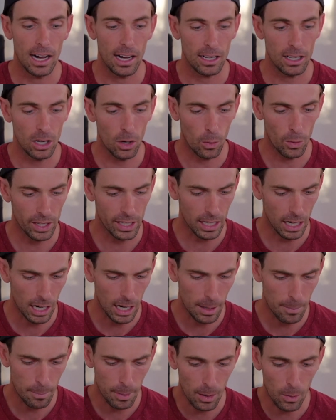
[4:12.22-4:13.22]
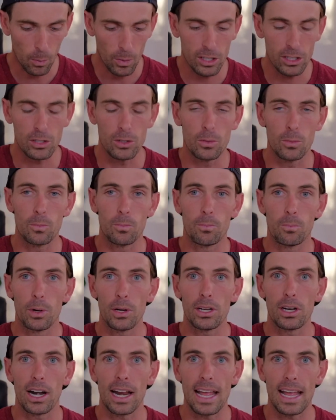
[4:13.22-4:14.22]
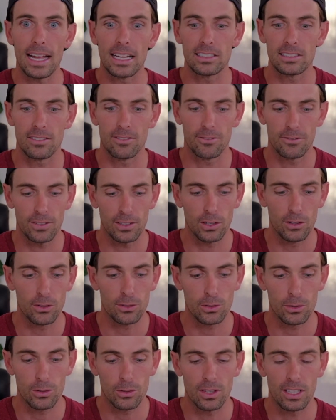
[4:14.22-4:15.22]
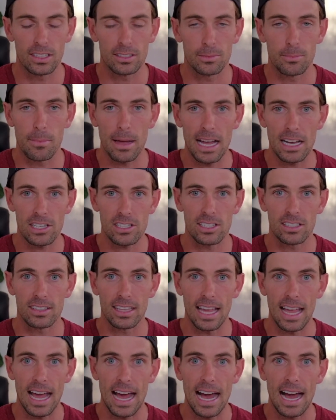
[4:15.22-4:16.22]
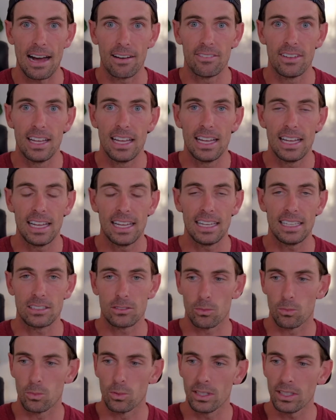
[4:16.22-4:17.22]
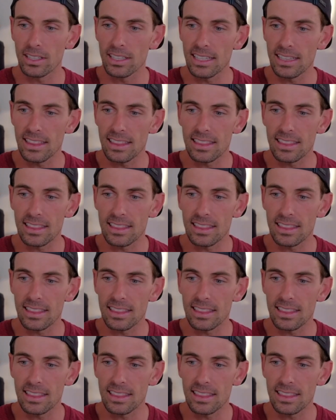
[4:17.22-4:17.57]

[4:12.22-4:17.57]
going on, but when you put your hands and feel through this mesh that they have, it's really